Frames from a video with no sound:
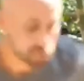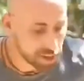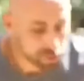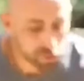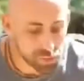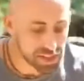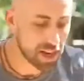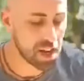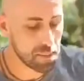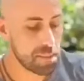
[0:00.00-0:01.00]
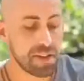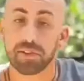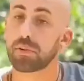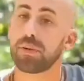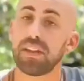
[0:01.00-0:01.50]
You can do it like maybe
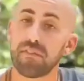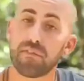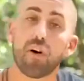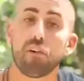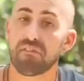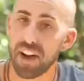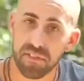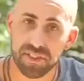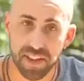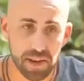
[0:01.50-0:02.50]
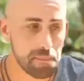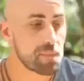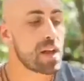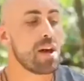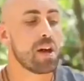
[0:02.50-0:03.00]
3, 4, 5 times,
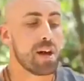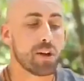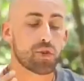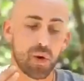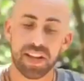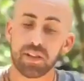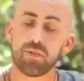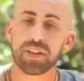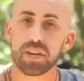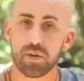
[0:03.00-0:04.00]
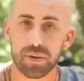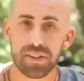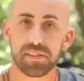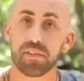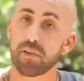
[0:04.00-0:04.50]
trying to
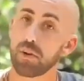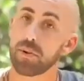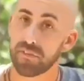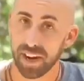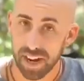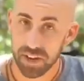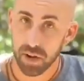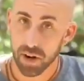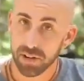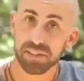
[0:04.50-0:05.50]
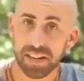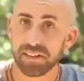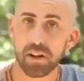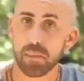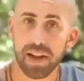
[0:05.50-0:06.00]
increase the volume of air in your lungs
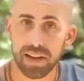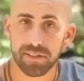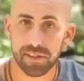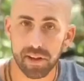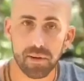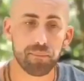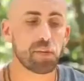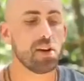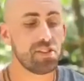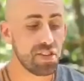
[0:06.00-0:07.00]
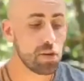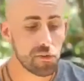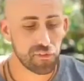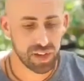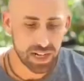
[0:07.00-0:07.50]
little by little until you
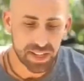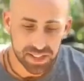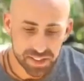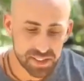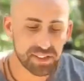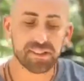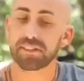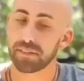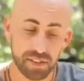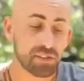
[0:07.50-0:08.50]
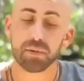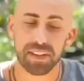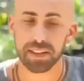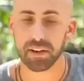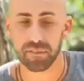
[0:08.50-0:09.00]
feel that it's good
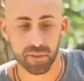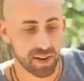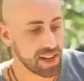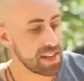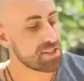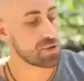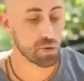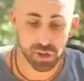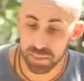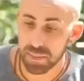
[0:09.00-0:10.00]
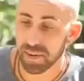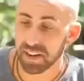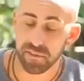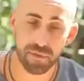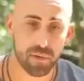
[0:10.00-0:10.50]
enough, okay? It should not be
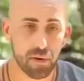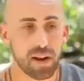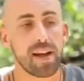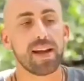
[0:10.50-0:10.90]
painful.